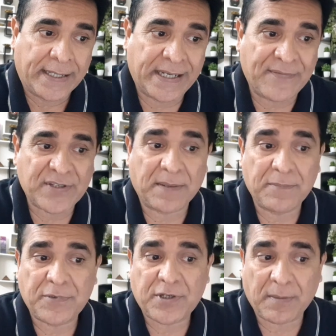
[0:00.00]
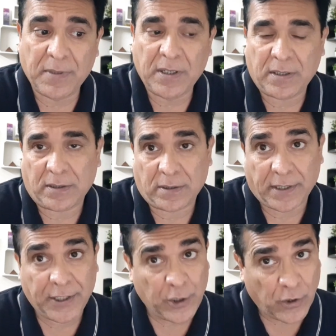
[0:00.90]
give some trouble
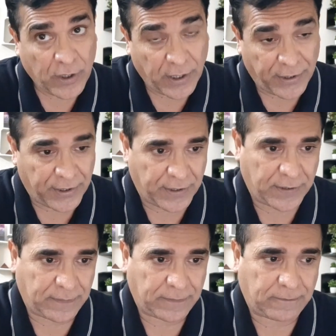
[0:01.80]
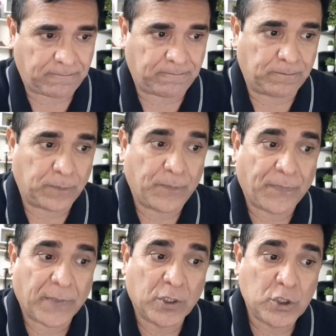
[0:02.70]
in your career.
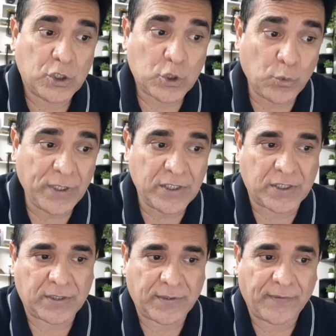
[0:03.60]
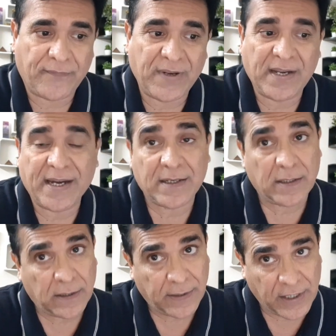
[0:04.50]
Students will
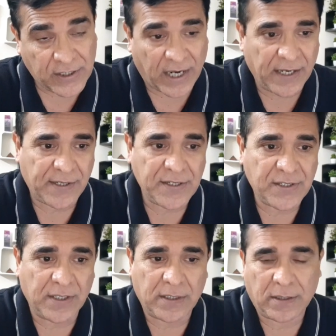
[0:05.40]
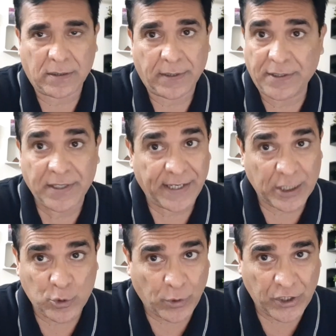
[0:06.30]
get desired result in their
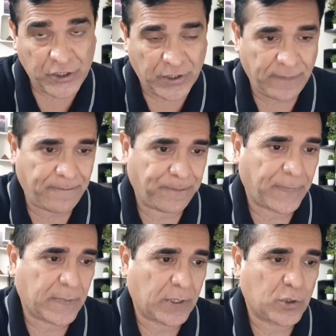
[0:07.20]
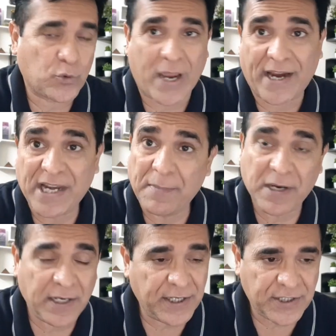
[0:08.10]
education. So
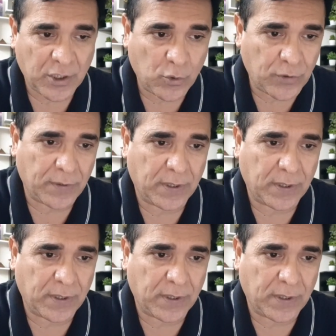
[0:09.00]
academically, it's a good